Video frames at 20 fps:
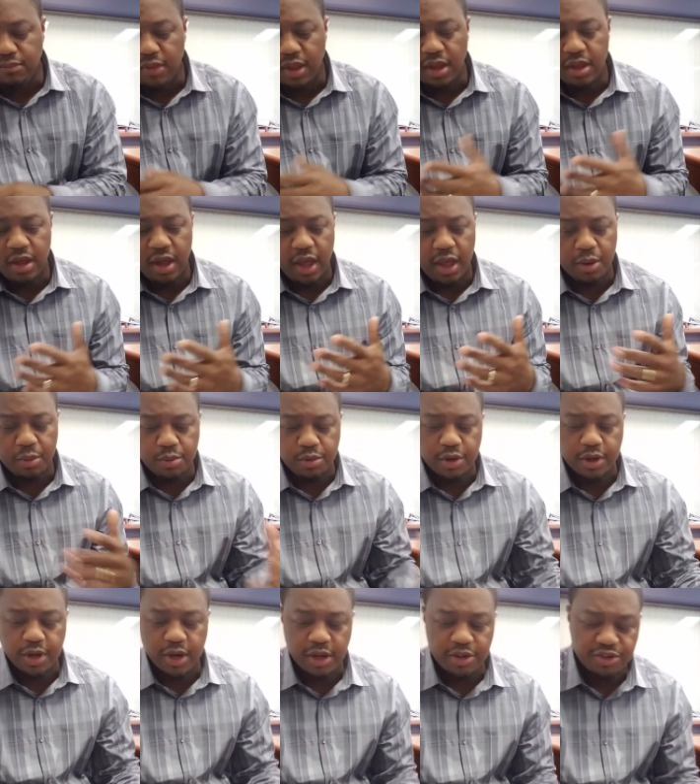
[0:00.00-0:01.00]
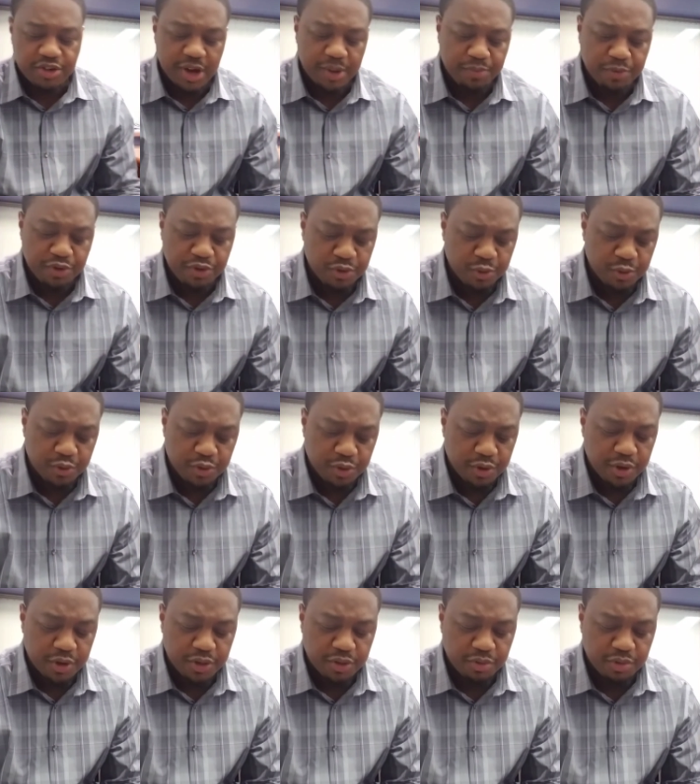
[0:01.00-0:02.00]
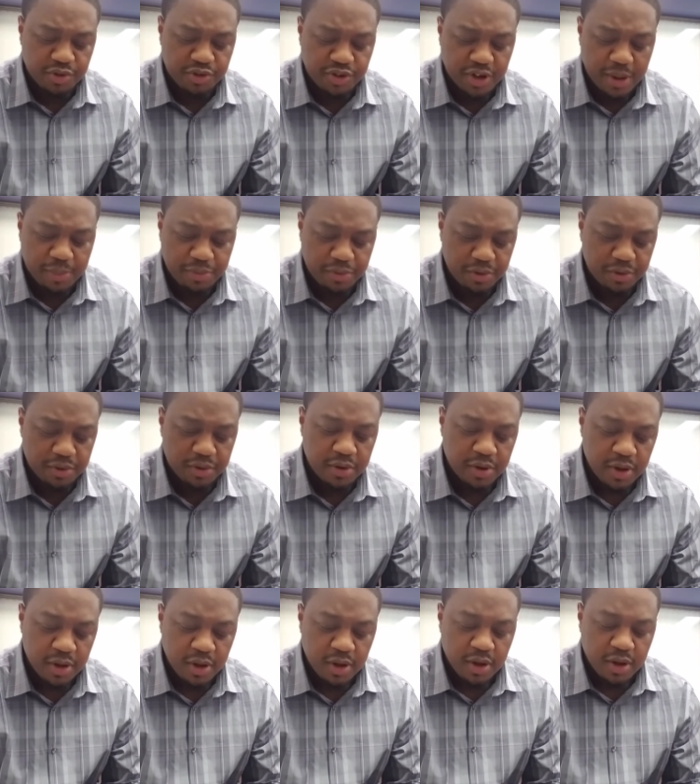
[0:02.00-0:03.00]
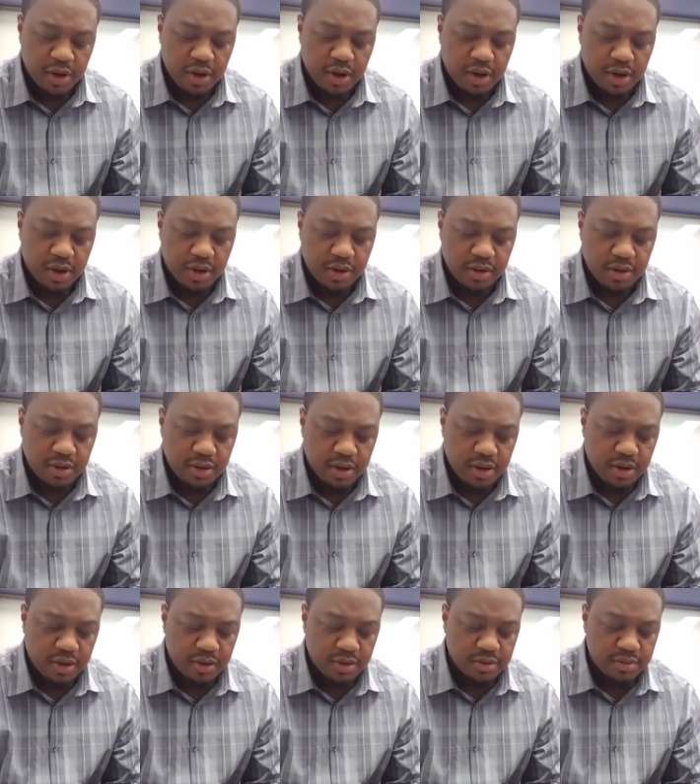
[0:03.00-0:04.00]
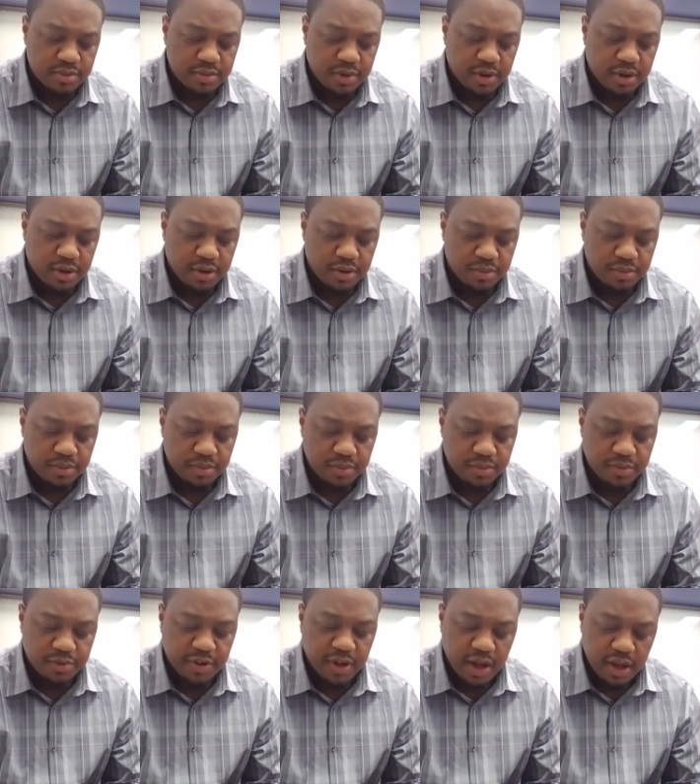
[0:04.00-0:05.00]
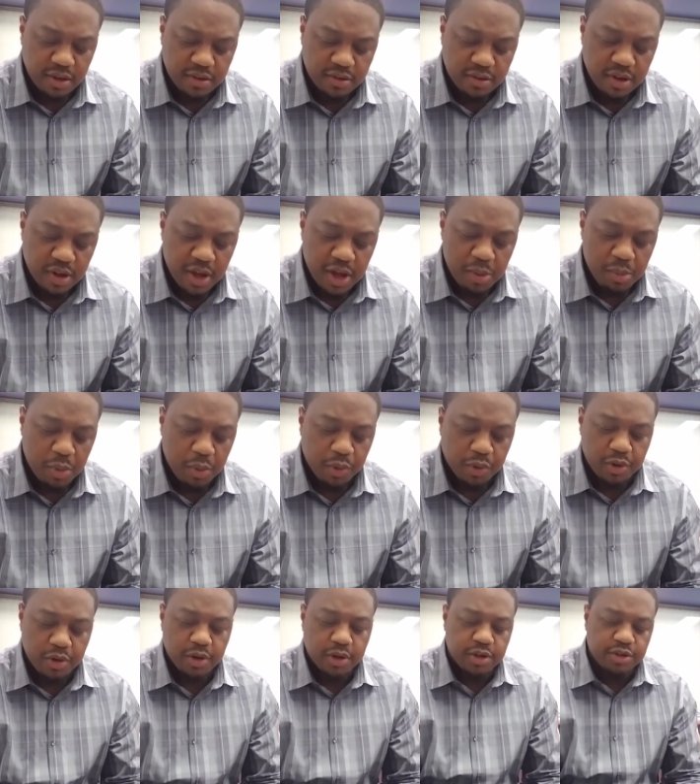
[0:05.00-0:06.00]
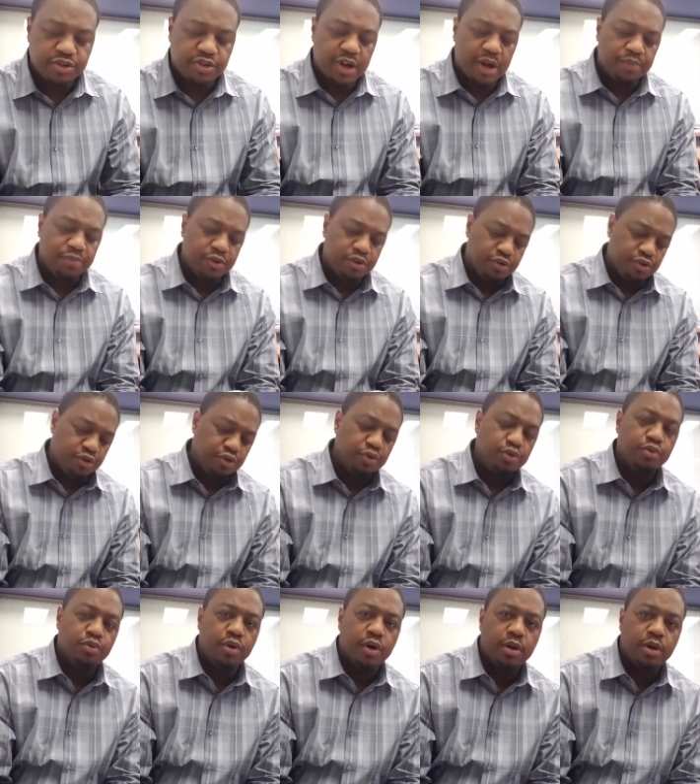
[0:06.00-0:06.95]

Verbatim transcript: And we're looking at chapter 2. It's only a three chapter uh, uh, um, text. But we're going to look at chapter 2, and